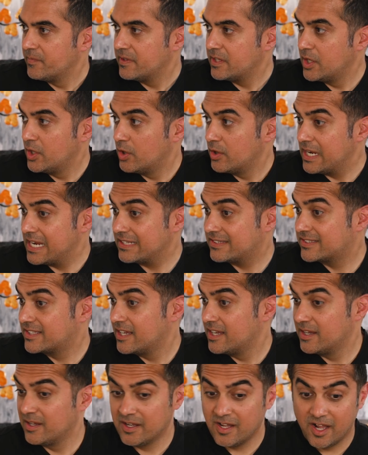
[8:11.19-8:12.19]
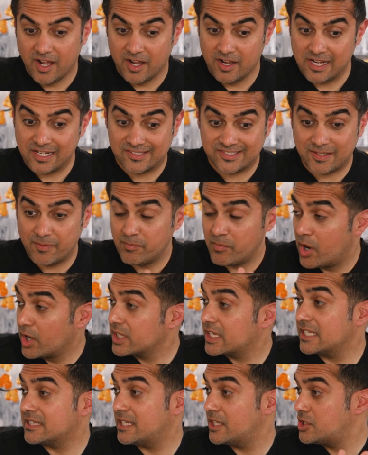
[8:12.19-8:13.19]
it's the
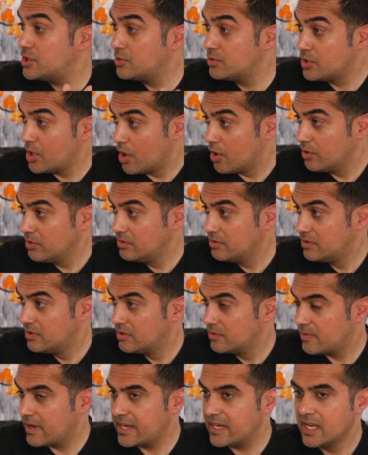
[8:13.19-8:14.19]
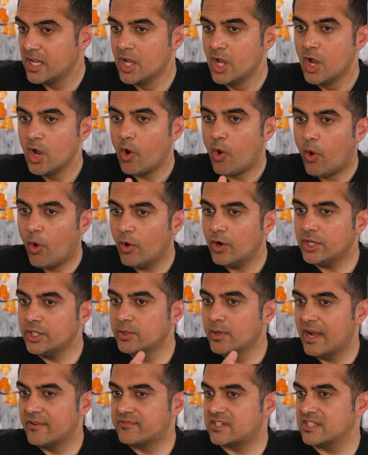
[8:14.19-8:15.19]
market that right? Or
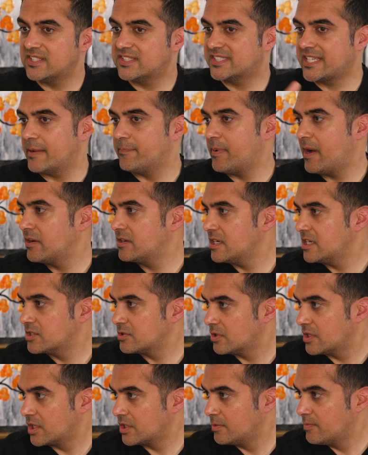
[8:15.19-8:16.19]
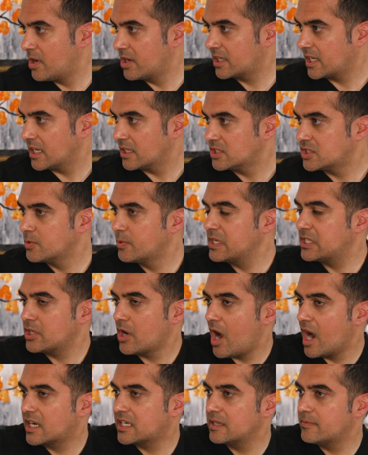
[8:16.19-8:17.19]
you have to step out into another market. So we
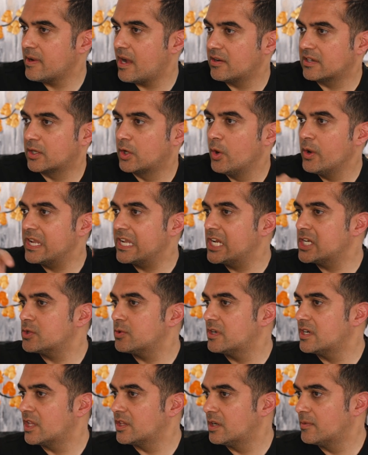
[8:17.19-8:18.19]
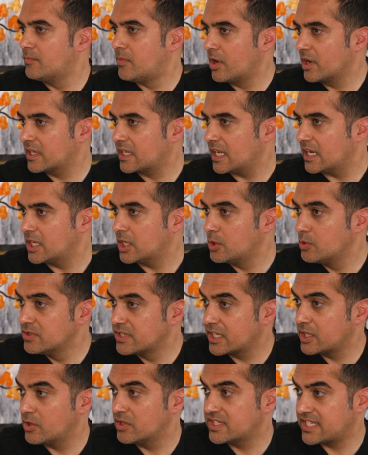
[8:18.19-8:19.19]
talked about going into another market
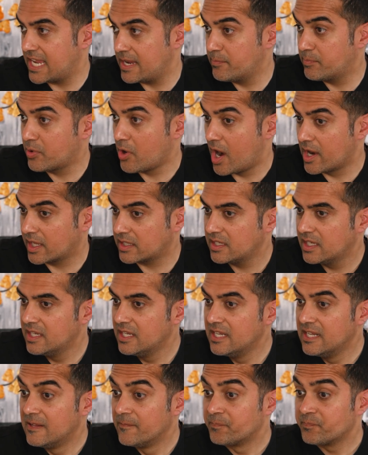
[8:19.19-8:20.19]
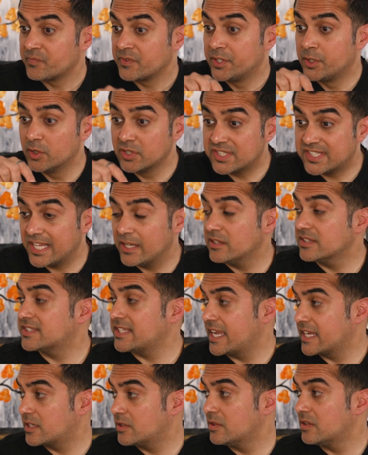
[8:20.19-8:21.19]
using your same product. Your sales
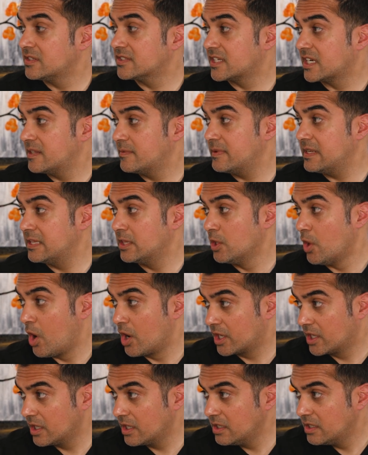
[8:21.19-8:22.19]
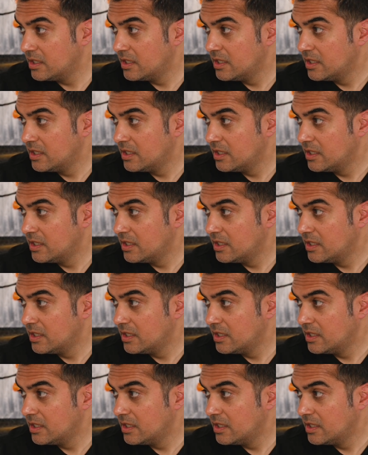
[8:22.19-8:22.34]
cycle is going to be longer,